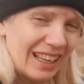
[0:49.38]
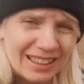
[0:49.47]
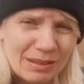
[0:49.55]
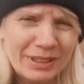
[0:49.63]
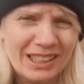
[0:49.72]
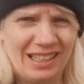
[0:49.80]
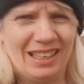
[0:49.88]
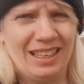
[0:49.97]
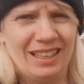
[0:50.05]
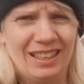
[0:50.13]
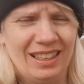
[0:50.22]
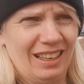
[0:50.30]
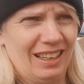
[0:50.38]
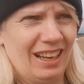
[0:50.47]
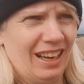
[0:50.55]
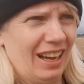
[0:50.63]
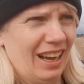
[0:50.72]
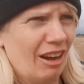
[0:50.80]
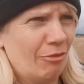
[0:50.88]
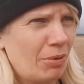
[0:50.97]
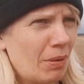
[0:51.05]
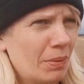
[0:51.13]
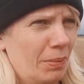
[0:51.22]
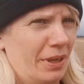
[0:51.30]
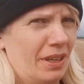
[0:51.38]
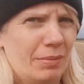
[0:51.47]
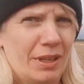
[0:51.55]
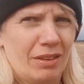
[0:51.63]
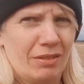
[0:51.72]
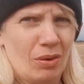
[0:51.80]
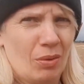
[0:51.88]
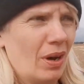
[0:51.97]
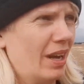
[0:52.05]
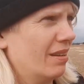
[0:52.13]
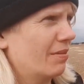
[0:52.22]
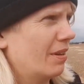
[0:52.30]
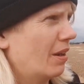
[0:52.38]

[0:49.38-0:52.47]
And let me tell you, I've probably come in the wrong way,